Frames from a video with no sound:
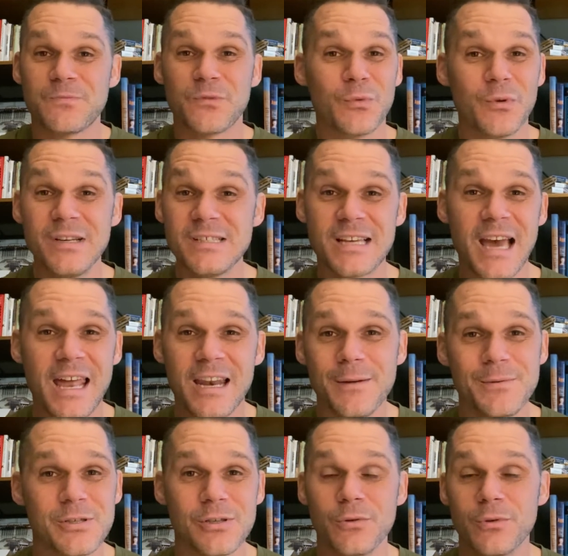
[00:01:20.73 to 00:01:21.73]
what is God
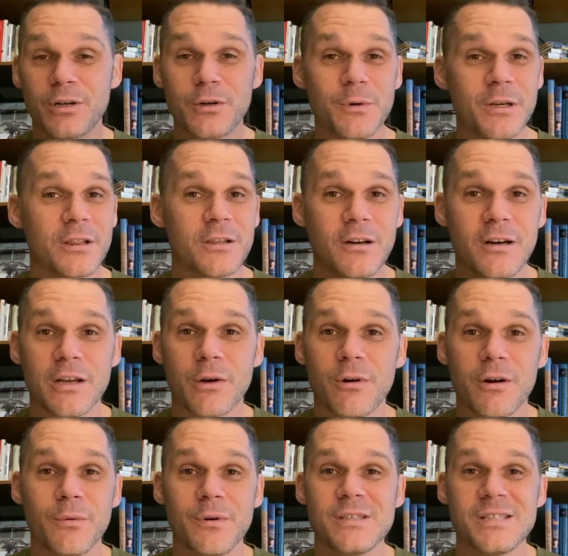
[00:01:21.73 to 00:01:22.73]
up to? What are we learning?
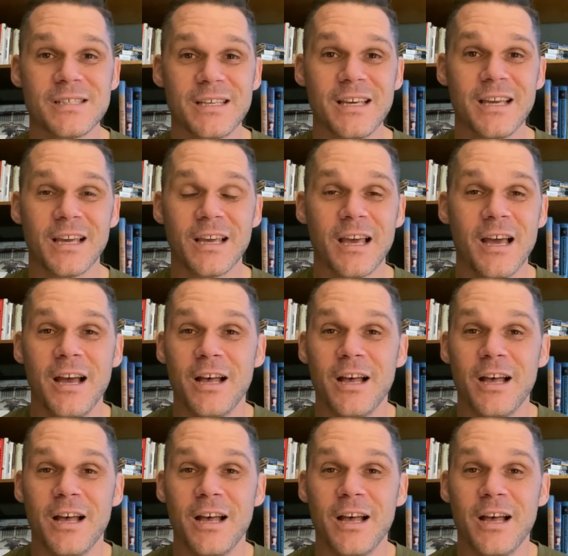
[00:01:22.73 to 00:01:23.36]
What are we seeing?